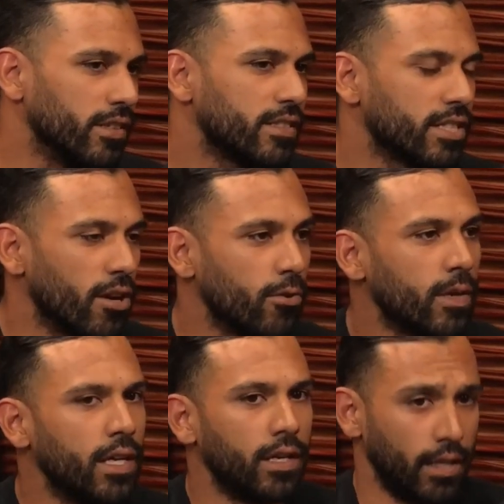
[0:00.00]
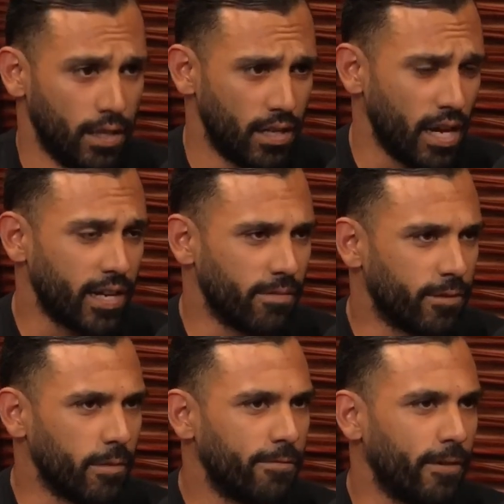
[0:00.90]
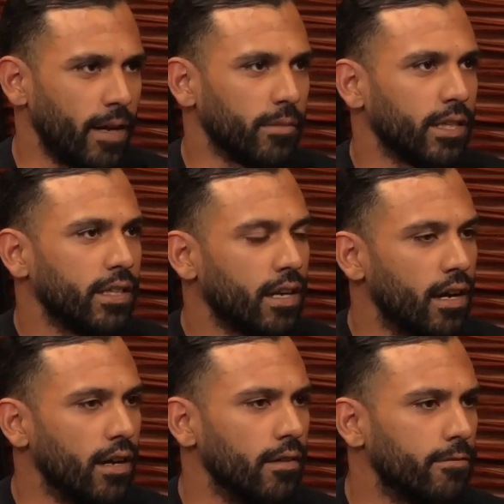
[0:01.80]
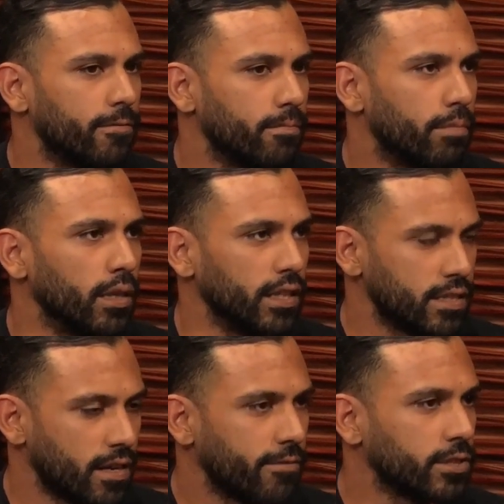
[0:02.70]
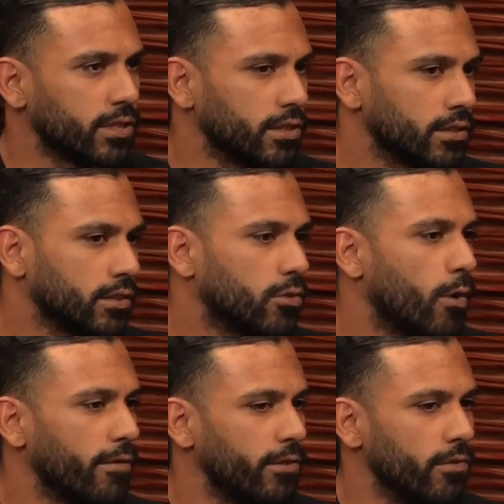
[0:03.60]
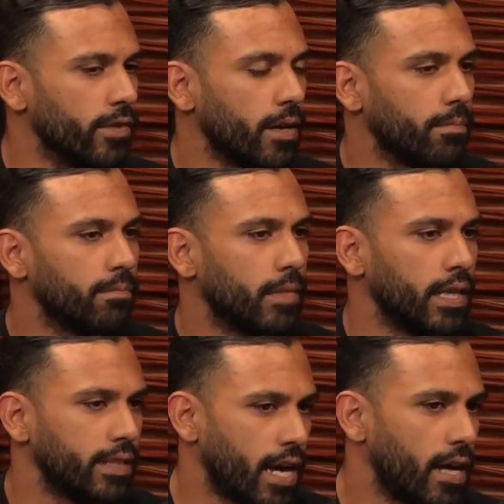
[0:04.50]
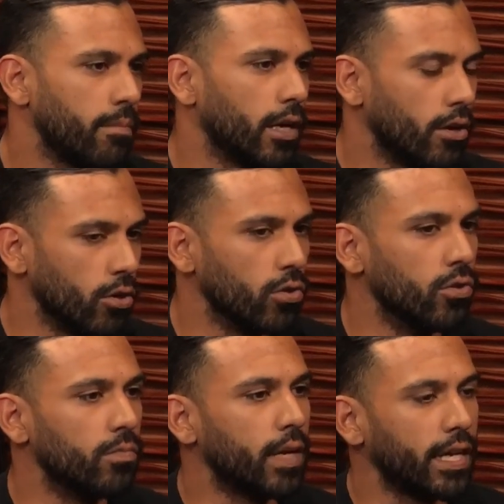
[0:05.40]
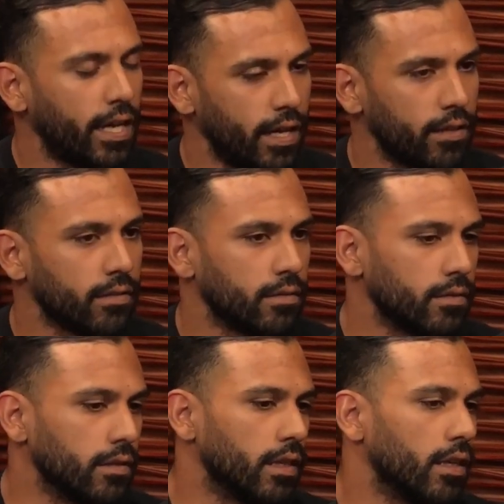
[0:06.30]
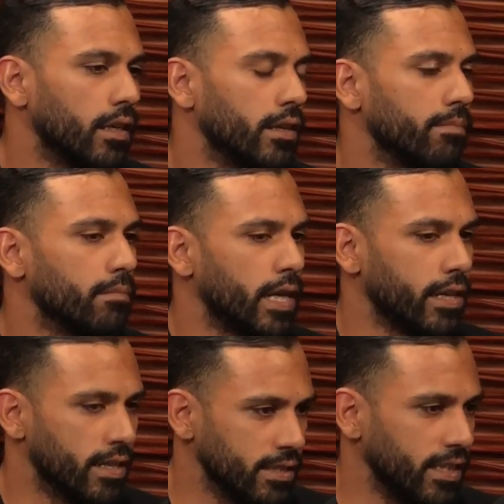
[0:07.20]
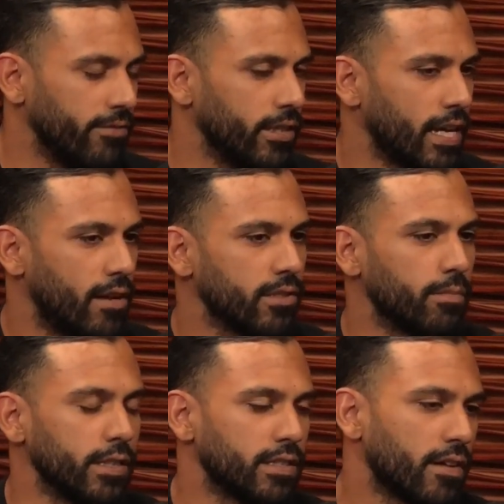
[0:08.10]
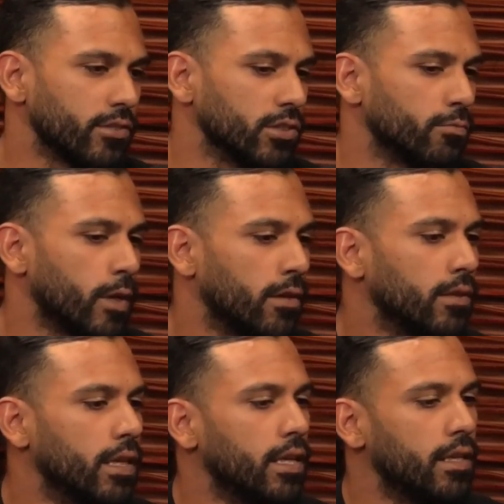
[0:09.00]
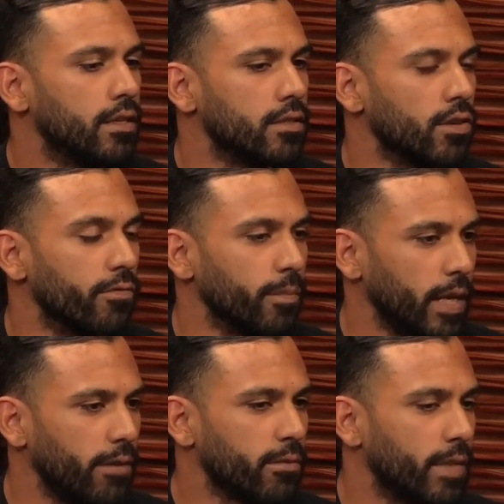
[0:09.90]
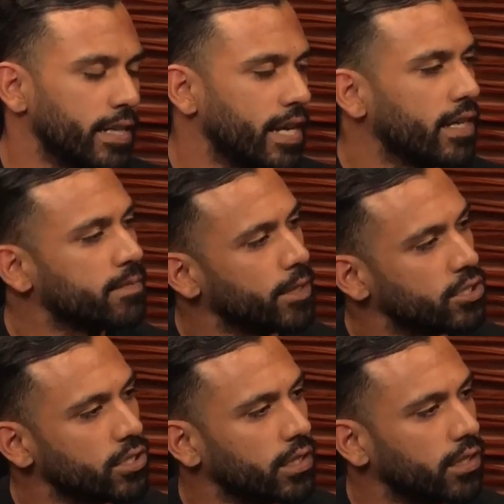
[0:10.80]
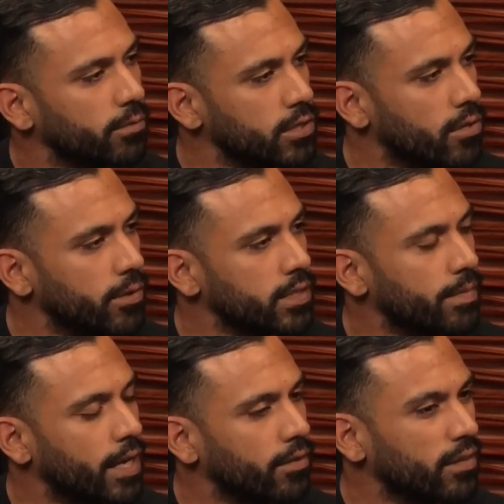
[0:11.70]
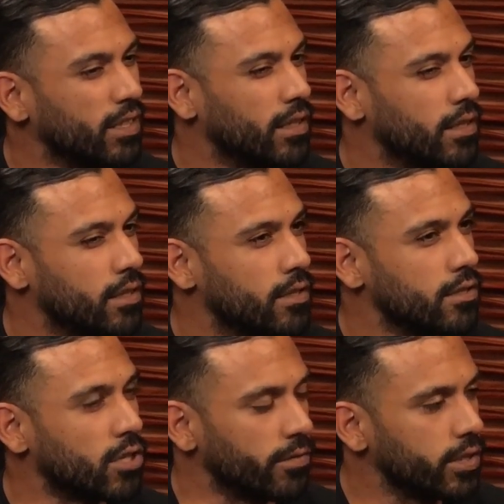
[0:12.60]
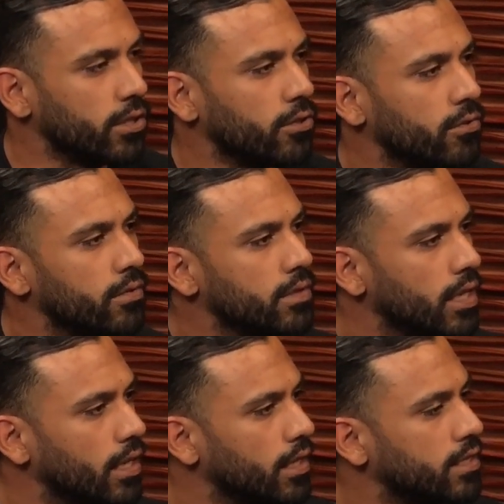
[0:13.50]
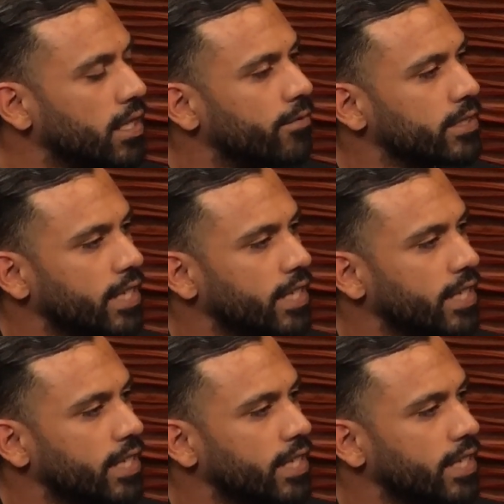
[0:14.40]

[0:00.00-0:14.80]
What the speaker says: So I come from a family of police officers, quite a few of them. My dad, my uncle, my aunt, and my cousin even now is a police officer as well. So for me, with my dad especially, it was always about servitude, selfless